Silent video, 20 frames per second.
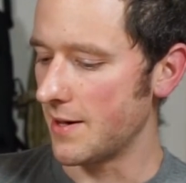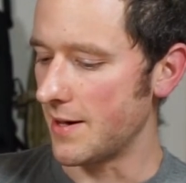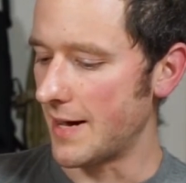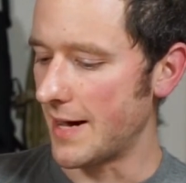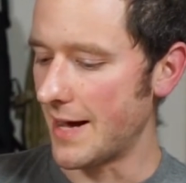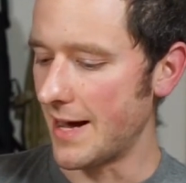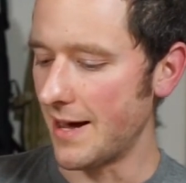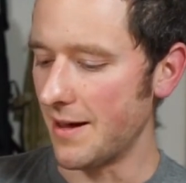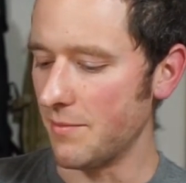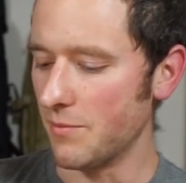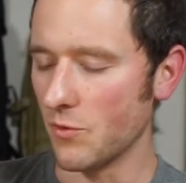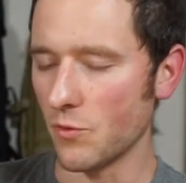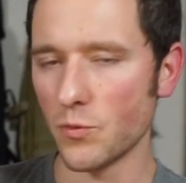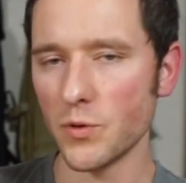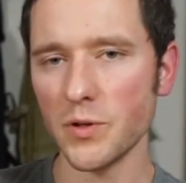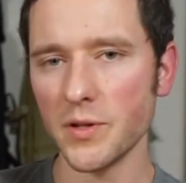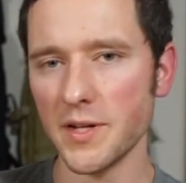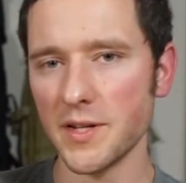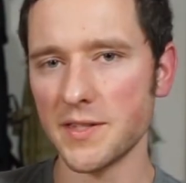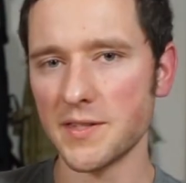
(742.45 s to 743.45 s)
I'm
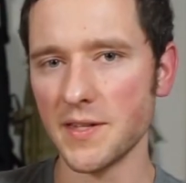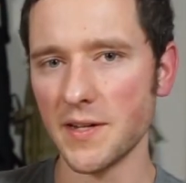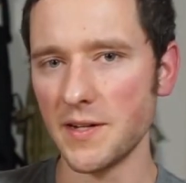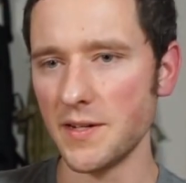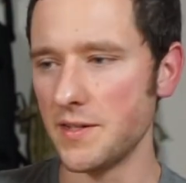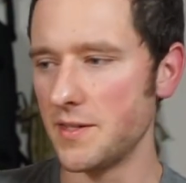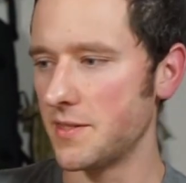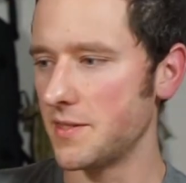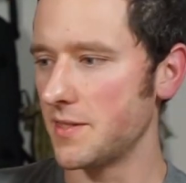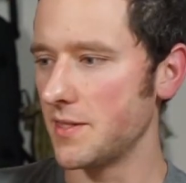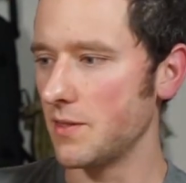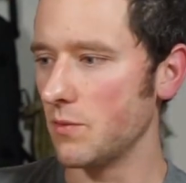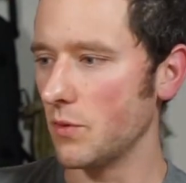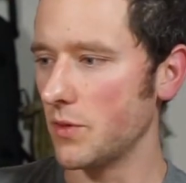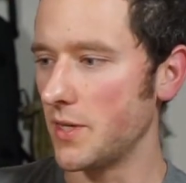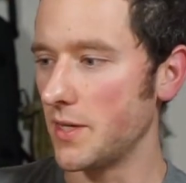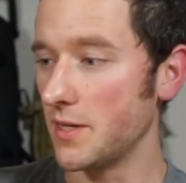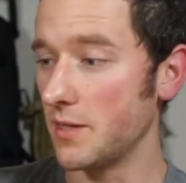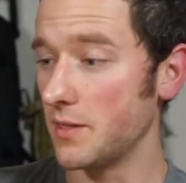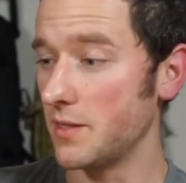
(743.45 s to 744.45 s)
really excited to see what
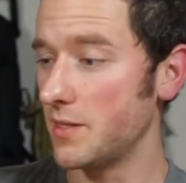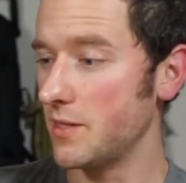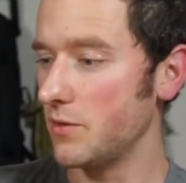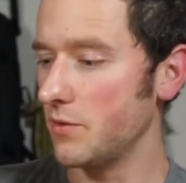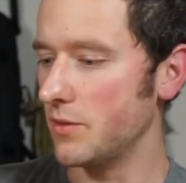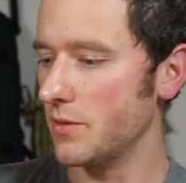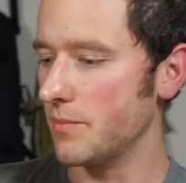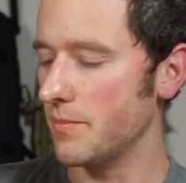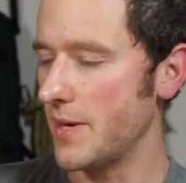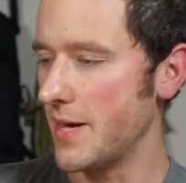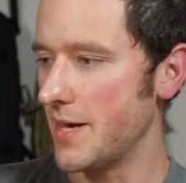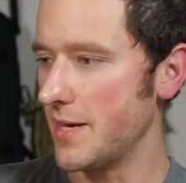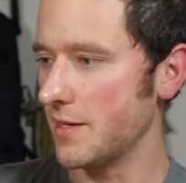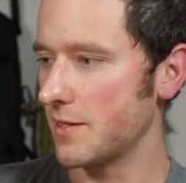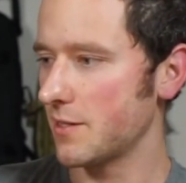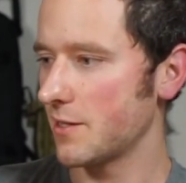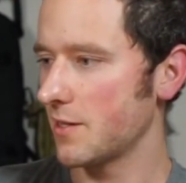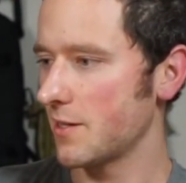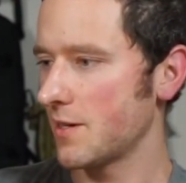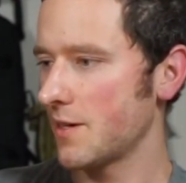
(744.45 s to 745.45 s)
they continue to
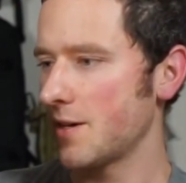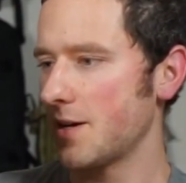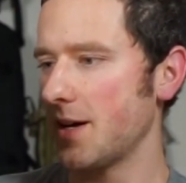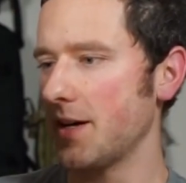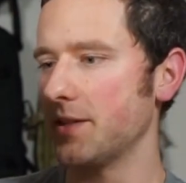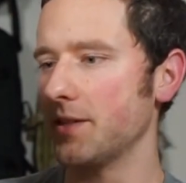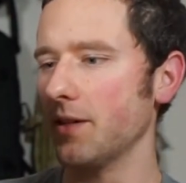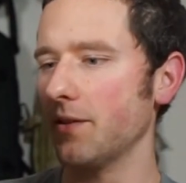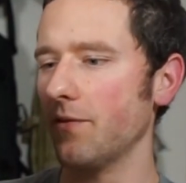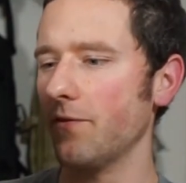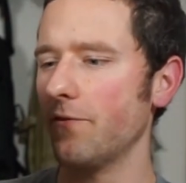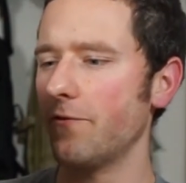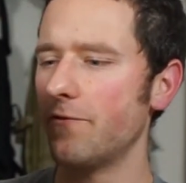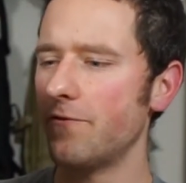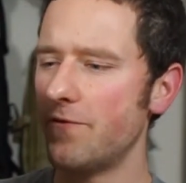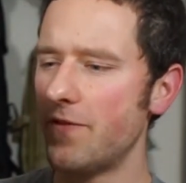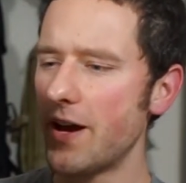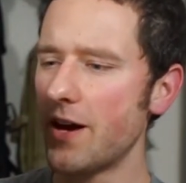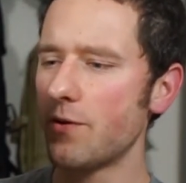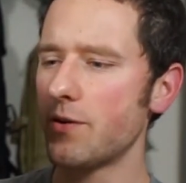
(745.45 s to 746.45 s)
make. It's a
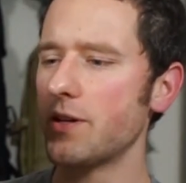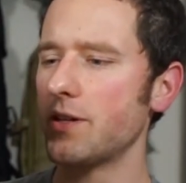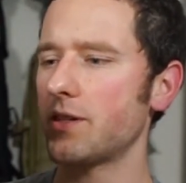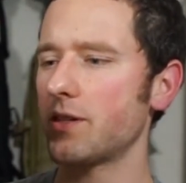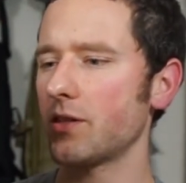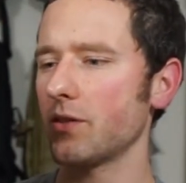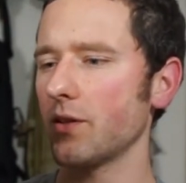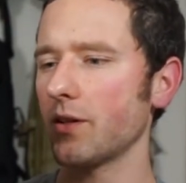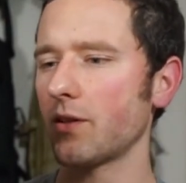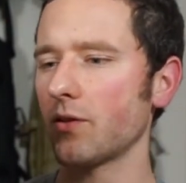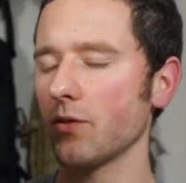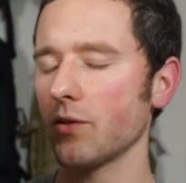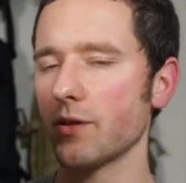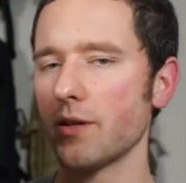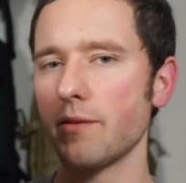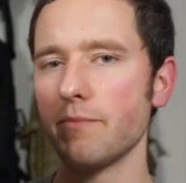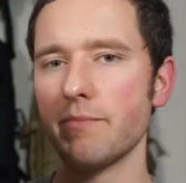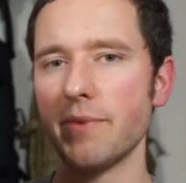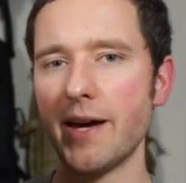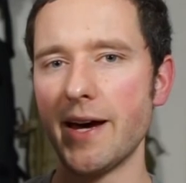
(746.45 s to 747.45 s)
very slick
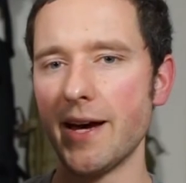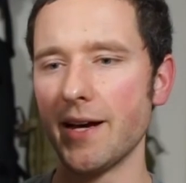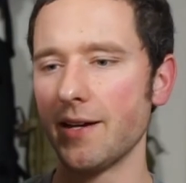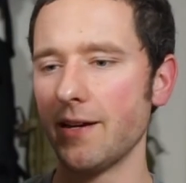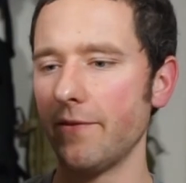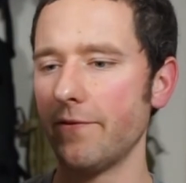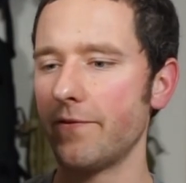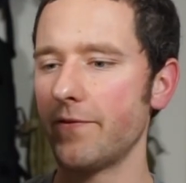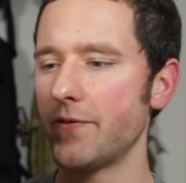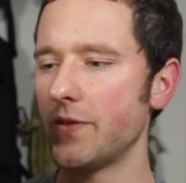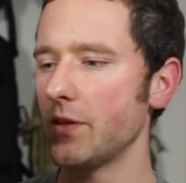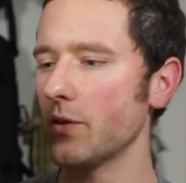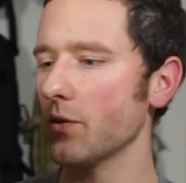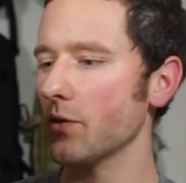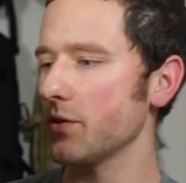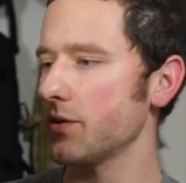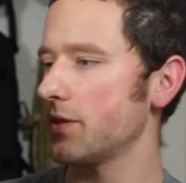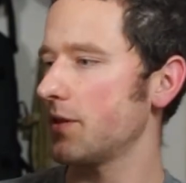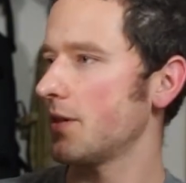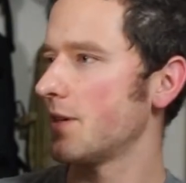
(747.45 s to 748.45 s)
looking pack. It
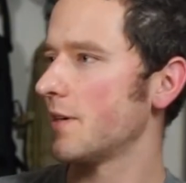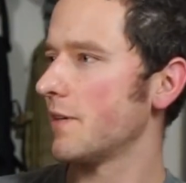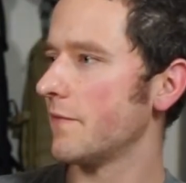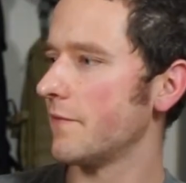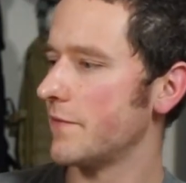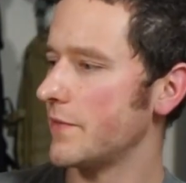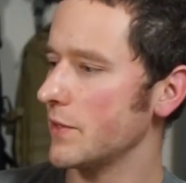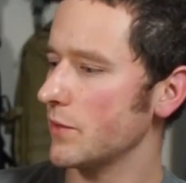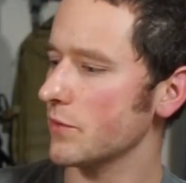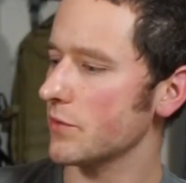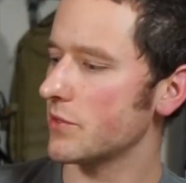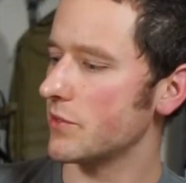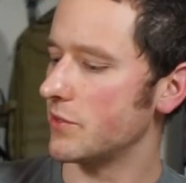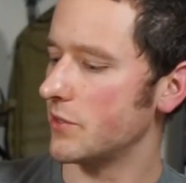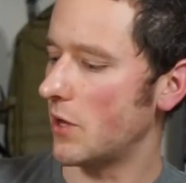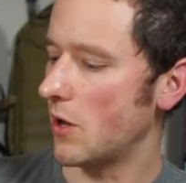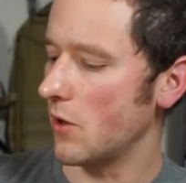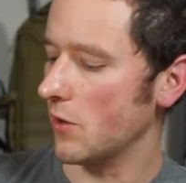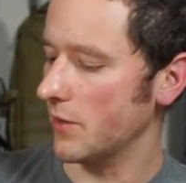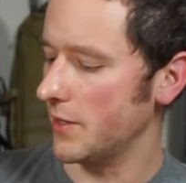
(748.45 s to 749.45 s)
feels
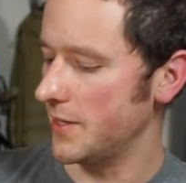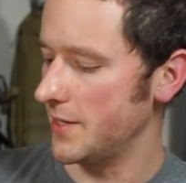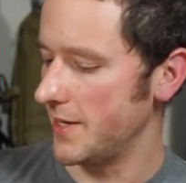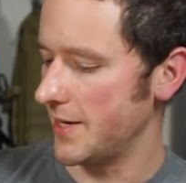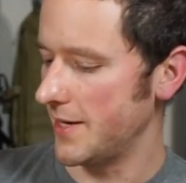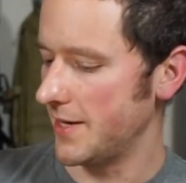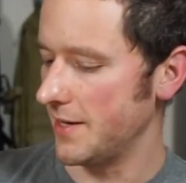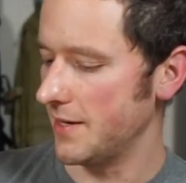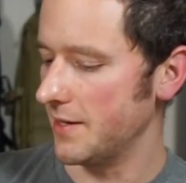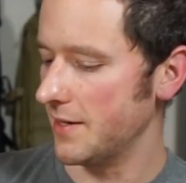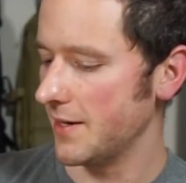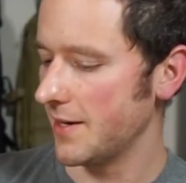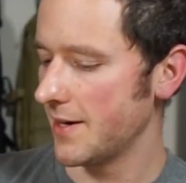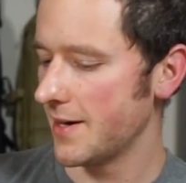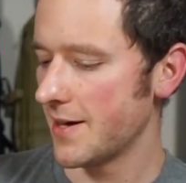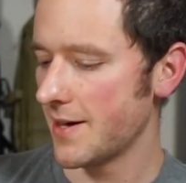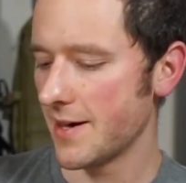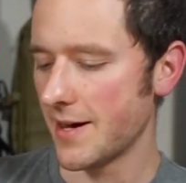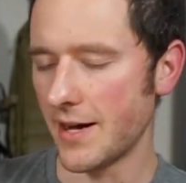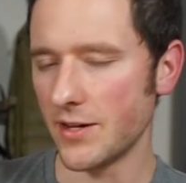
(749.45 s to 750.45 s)
solid, and
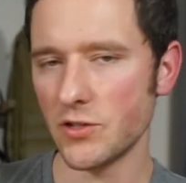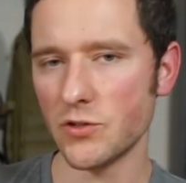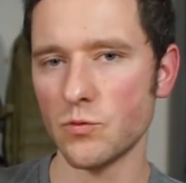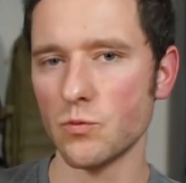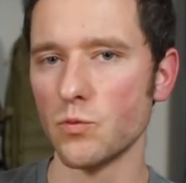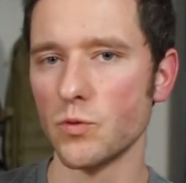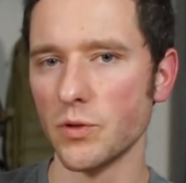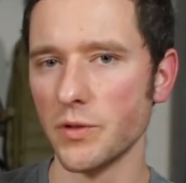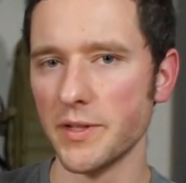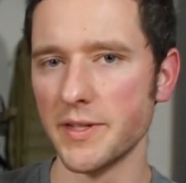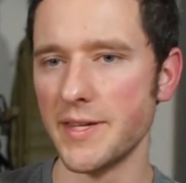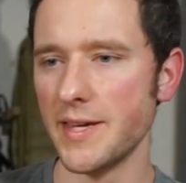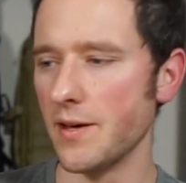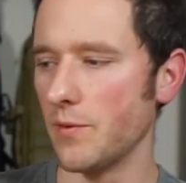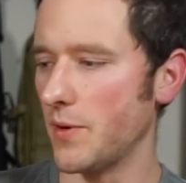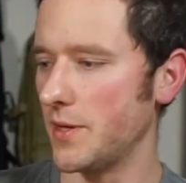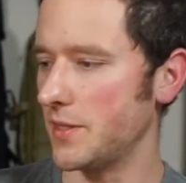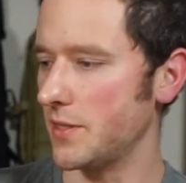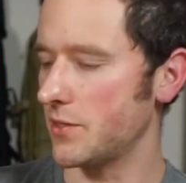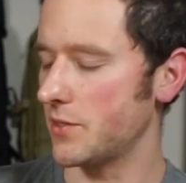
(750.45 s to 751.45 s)
I just really
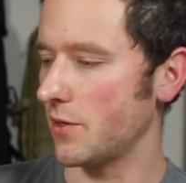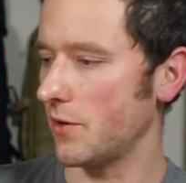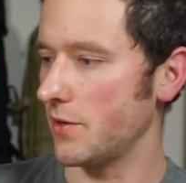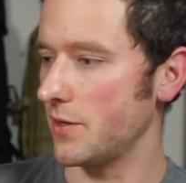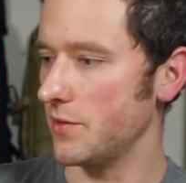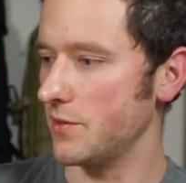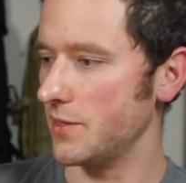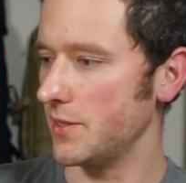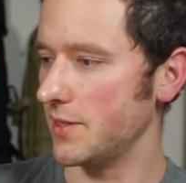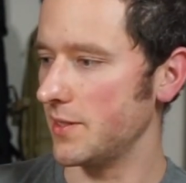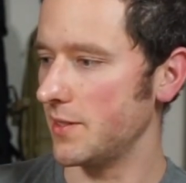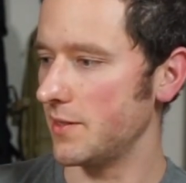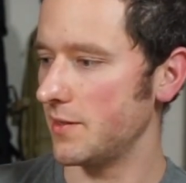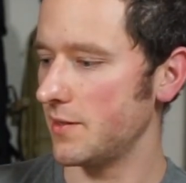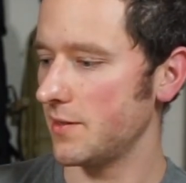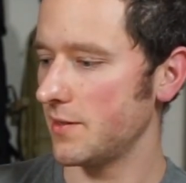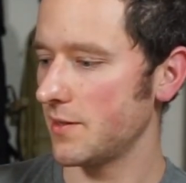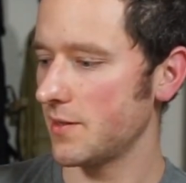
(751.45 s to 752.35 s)
can't wait to start using it.